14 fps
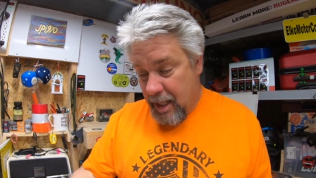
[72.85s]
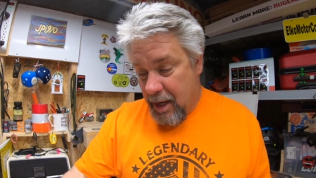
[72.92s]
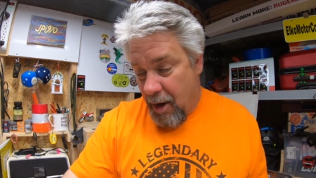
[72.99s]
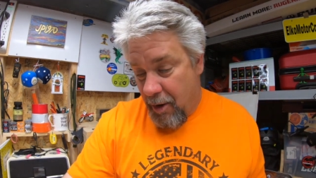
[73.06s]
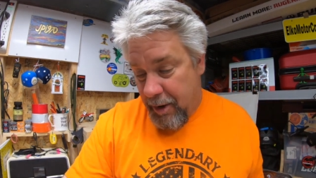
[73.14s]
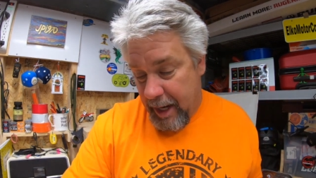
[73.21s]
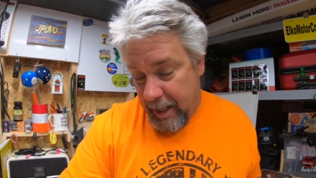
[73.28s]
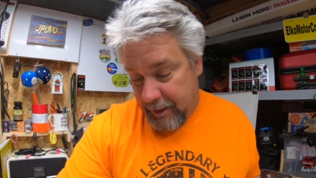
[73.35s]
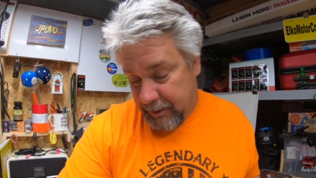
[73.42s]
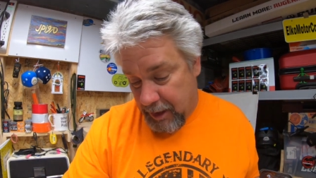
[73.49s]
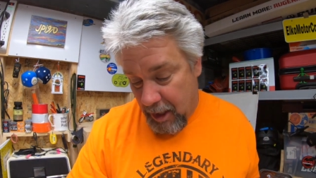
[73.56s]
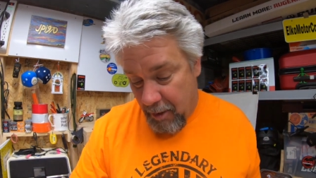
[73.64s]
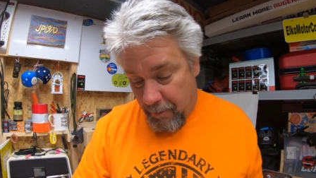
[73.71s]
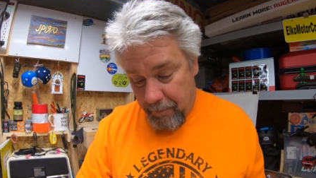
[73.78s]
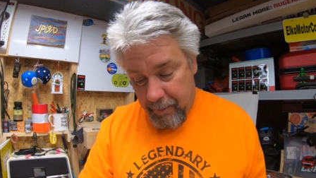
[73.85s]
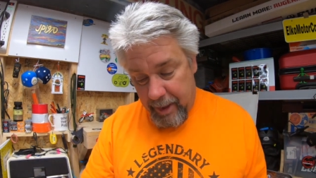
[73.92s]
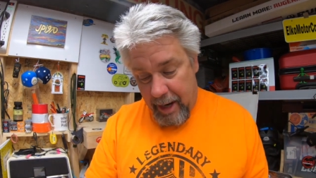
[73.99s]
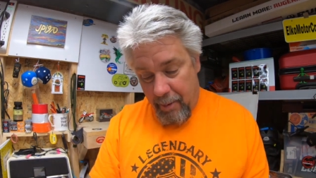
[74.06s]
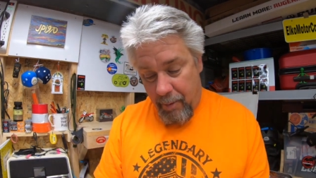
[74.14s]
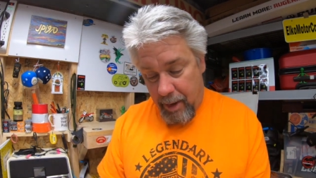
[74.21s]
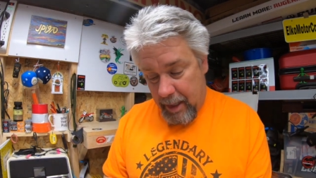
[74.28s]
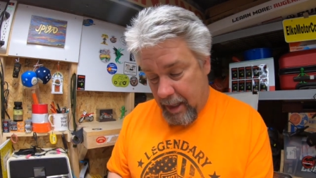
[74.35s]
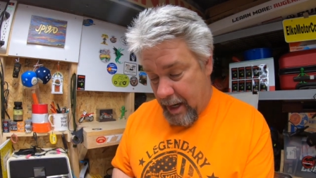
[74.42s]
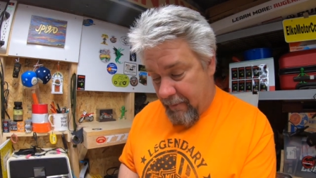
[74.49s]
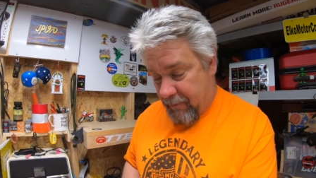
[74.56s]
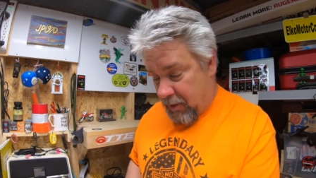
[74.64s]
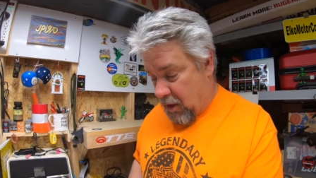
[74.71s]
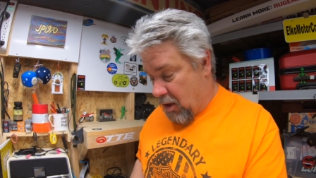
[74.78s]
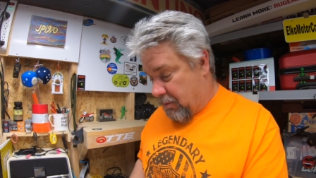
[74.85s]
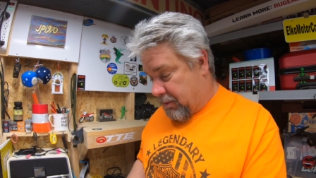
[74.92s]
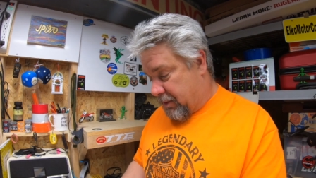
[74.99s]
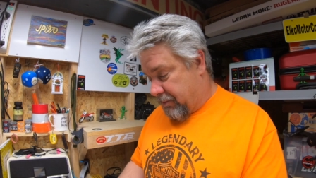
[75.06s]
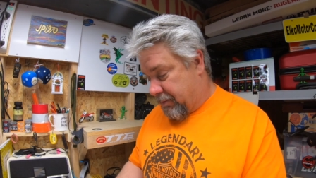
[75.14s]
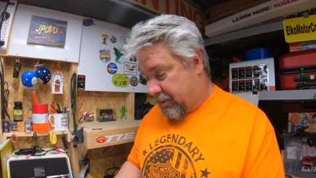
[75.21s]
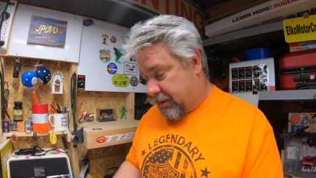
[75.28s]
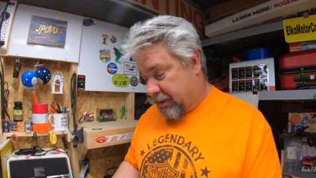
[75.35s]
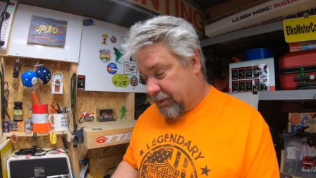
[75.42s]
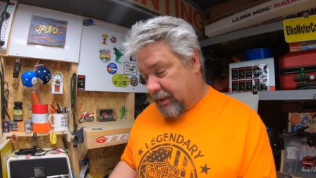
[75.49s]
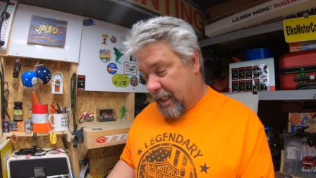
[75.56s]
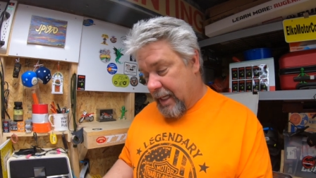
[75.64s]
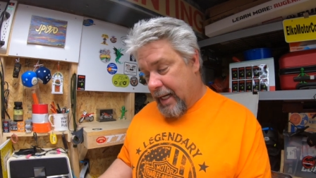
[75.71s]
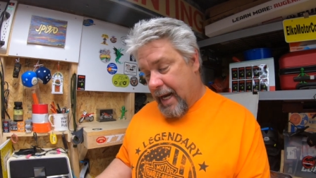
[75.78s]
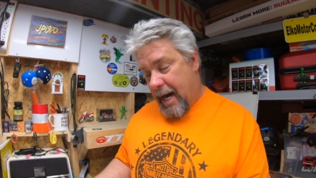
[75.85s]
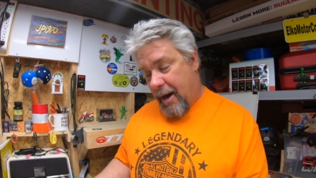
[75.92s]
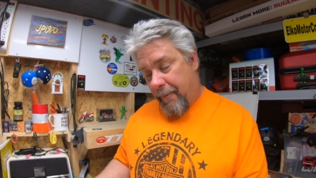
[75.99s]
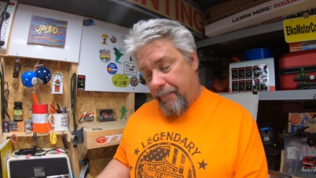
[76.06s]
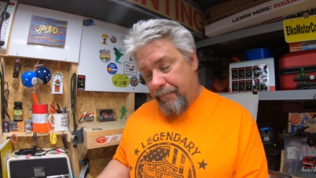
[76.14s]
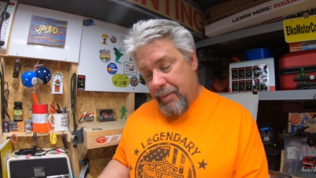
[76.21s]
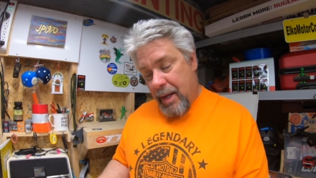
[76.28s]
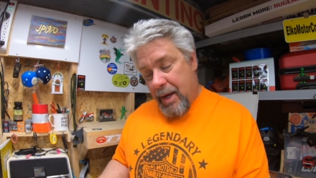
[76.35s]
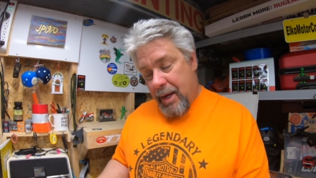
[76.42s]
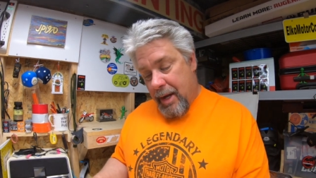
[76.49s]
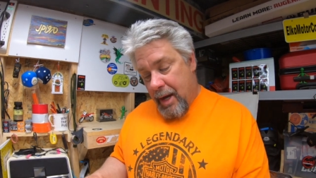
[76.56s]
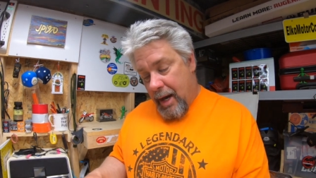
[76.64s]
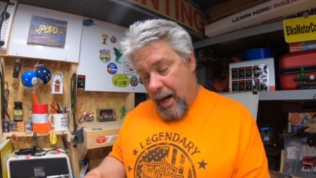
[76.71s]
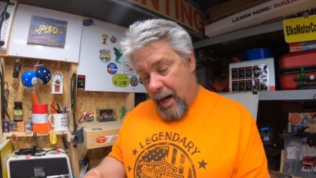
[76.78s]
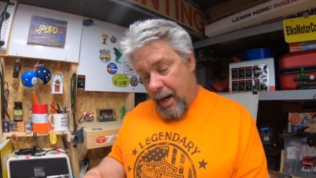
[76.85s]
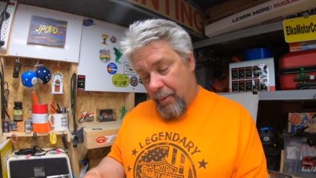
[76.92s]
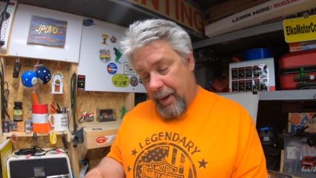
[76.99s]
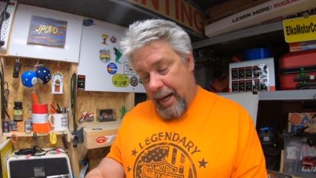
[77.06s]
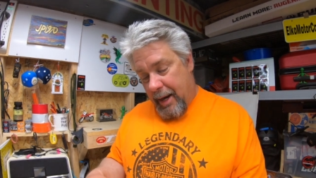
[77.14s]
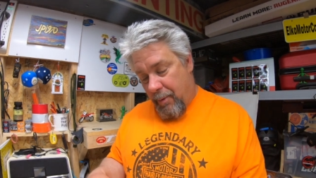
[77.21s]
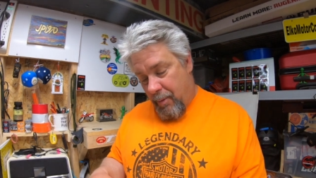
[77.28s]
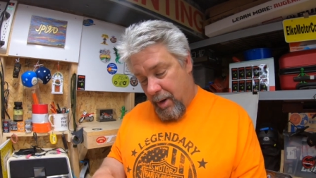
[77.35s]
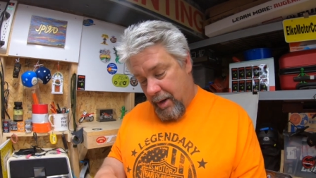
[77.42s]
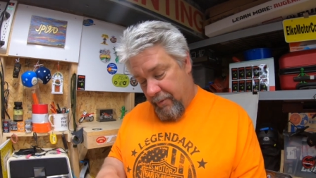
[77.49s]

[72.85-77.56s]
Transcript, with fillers: Okay, so we got one envelope to, to send out. Uh, we got one